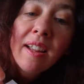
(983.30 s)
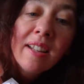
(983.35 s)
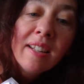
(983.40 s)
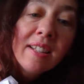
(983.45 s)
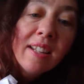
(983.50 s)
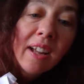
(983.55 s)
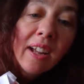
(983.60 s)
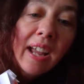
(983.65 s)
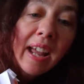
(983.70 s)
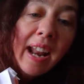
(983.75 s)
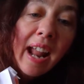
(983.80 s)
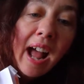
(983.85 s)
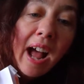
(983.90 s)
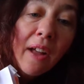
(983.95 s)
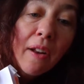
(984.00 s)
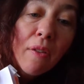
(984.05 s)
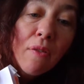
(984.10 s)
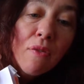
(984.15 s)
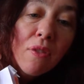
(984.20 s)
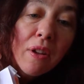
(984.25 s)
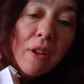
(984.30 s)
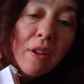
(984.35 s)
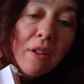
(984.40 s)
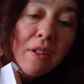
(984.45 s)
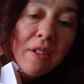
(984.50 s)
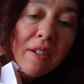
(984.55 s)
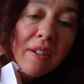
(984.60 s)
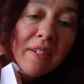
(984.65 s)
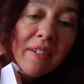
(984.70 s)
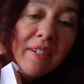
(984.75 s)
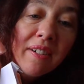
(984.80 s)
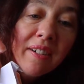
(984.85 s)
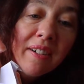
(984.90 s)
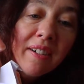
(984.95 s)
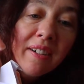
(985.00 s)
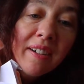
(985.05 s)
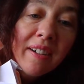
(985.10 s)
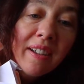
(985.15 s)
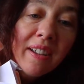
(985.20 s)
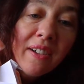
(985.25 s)
So get it out of view,
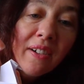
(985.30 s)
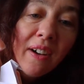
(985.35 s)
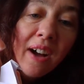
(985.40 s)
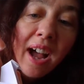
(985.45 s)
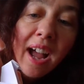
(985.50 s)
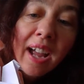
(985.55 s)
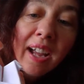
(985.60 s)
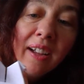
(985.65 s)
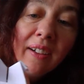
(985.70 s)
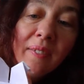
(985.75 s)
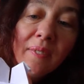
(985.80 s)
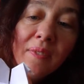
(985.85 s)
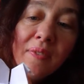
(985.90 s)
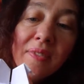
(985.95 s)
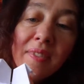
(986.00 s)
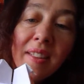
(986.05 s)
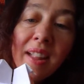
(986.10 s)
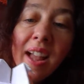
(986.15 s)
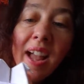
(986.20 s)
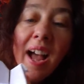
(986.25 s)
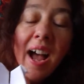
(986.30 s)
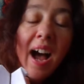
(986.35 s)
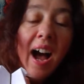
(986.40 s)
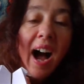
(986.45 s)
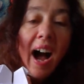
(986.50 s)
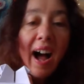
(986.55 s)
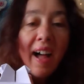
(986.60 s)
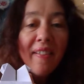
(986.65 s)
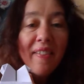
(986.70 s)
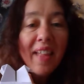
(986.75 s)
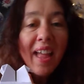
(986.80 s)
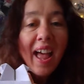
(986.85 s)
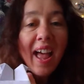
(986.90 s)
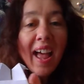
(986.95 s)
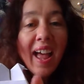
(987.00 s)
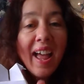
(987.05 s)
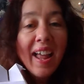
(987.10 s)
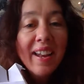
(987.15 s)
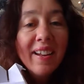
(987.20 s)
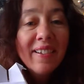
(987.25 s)
your egg. And
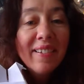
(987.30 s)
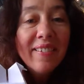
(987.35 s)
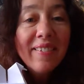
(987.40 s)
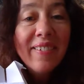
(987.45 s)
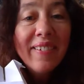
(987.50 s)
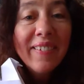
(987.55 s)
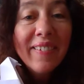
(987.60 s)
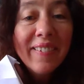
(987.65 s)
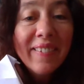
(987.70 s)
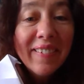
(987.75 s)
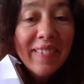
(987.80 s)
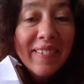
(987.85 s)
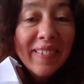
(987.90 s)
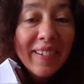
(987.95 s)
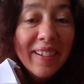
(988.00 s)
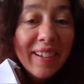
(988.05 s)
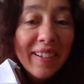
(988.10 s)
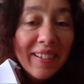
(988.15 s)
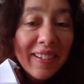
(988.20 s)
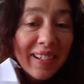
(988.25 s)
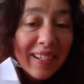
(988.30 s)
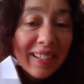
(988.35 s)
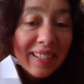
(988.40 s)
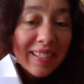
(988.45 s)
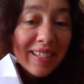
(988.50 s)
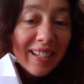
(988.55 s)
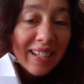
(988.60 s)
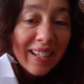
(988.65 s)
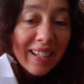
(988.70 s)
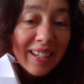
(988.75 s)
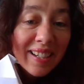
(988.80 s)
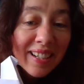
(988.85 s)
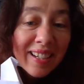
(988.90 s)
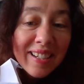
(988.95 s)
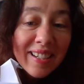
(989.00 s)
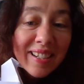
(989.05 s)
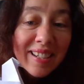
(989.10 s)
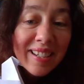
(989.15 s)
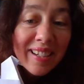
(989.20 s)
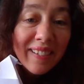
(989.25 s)
then, oh, your little chicken
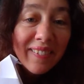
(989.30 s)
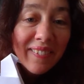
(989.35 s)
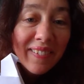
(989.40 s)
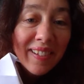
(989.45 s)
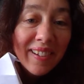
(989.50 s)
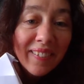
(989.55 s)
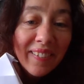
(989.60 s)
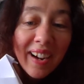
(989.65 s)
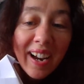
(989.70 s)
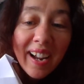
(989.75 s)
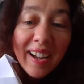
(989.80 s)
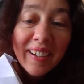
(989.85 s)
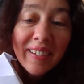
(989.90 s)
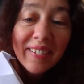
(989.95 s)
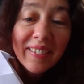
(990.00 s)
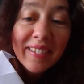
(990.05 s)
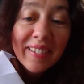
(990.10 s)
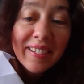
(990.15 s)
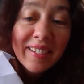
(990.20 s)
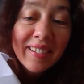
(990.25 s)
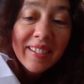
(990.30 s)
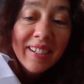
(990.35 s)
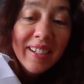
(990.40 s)
can shift around.